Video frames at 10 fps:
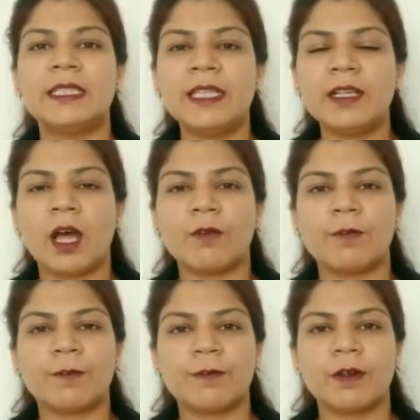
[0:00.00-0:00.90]

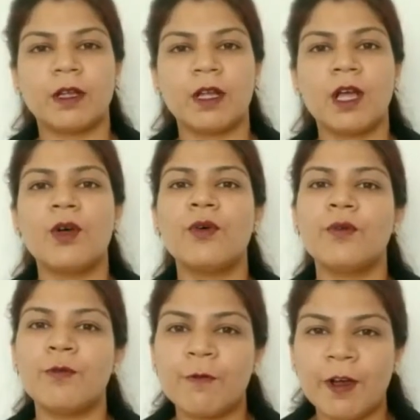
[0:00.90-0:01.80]
dix-neuf,
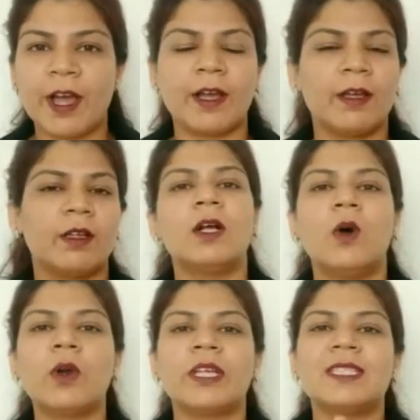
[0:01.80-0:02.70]
vingt.
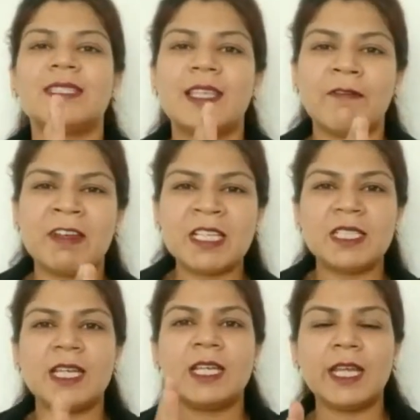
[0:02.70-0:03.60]
Okay,
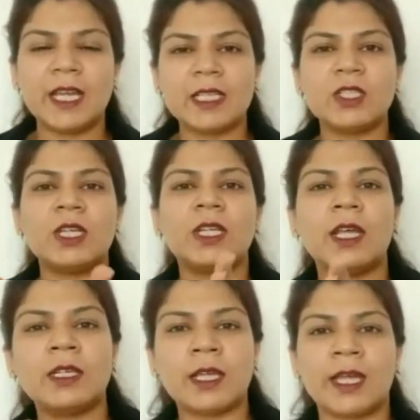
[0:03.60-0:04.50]
seventeen, eighteen
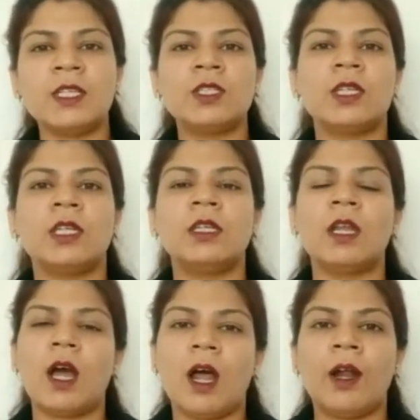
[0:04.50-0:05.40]
and
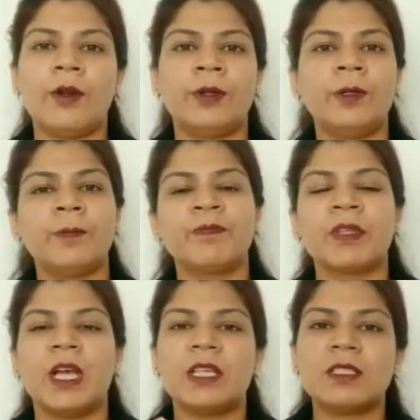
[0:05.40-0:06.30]
nineteen are
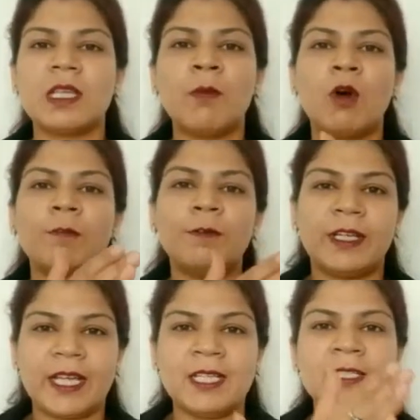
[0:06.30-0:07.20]
a sum of
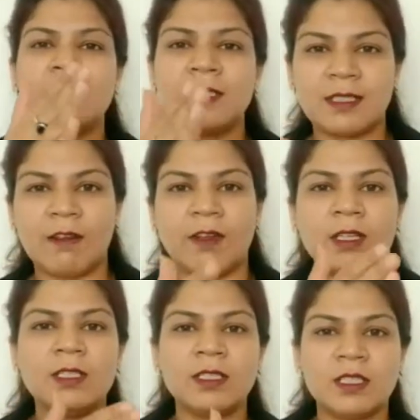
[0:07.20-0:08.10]
ten,
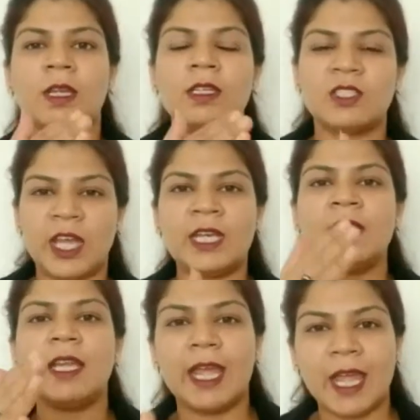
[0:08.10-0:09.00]
seven,
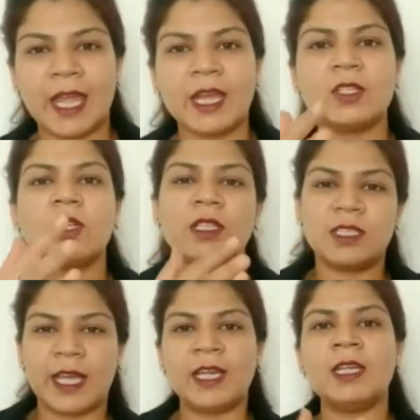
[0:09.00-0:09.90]
ten, eight,
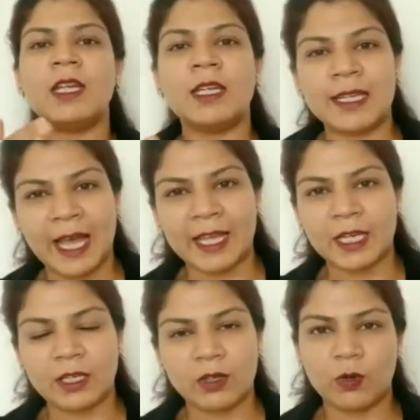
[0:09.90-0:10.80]
ten,
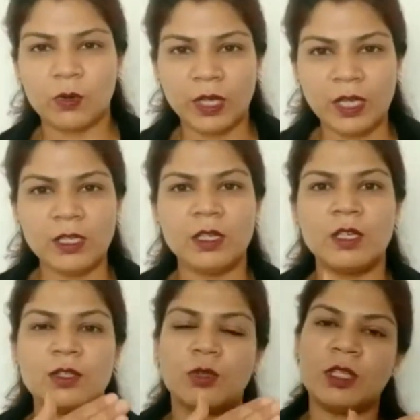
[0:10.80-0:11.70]
nine. Okay,
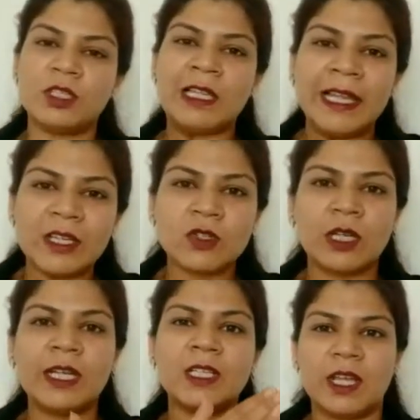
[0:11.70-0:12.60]
so it's
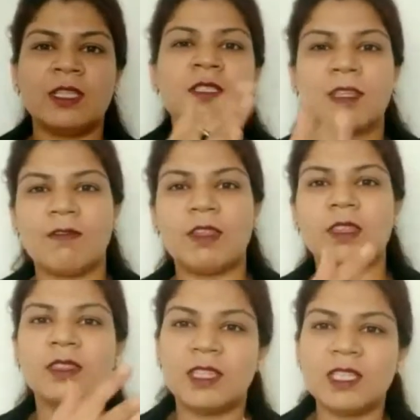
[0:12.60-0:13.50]
literally ten, seven,
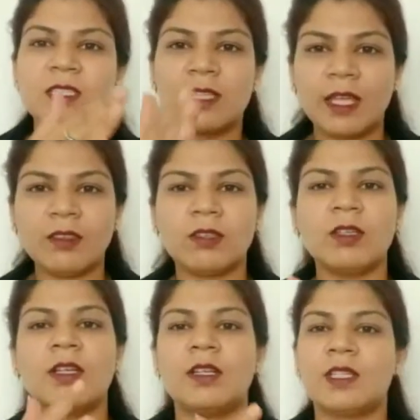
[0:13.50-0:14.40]
dix-sept,
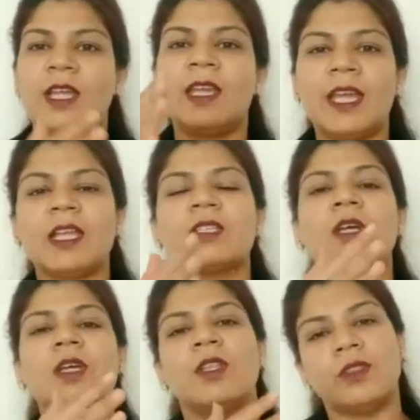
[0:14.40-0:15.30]
ten, eight,
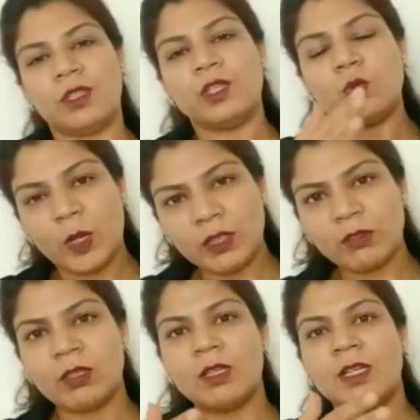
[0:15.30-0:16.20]

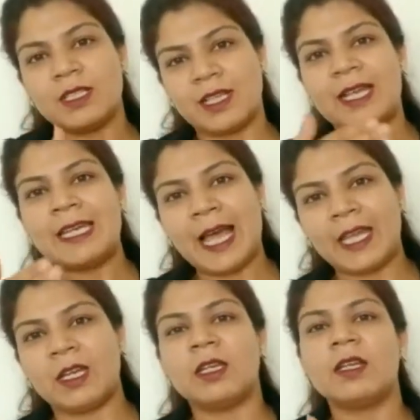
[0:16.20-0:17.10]
dix-huit, ten,
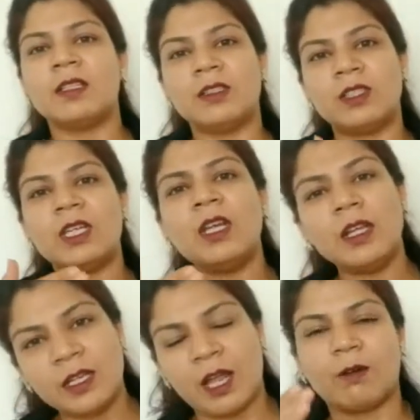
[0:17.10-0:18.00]
nine.
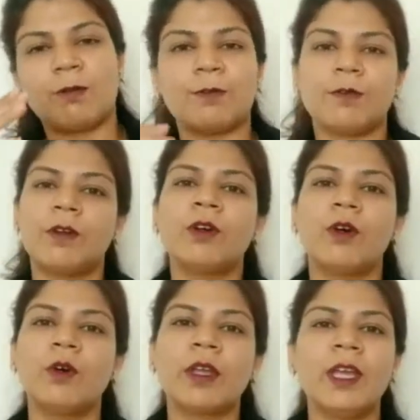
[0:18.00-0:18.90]
Enough.
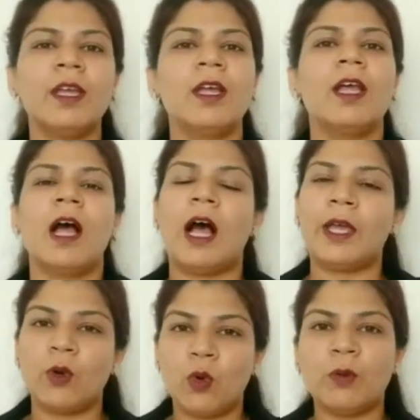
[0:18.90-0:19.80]
Okay,
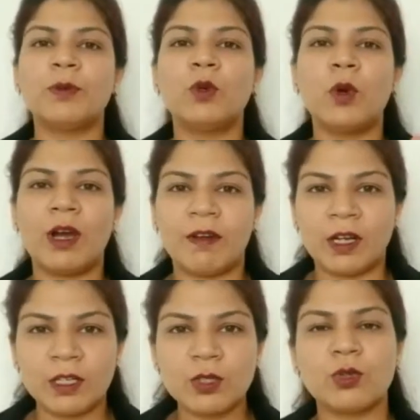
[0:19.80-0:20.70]
I hope you have
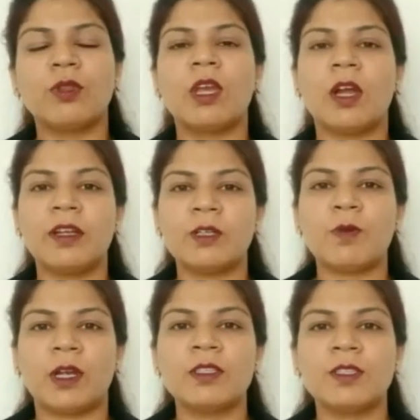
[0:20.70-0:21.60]
understood the correct
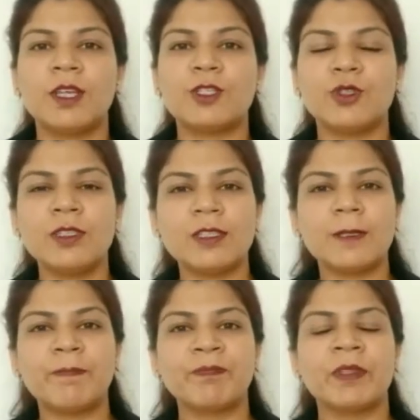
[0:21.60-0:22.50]
pronunciations.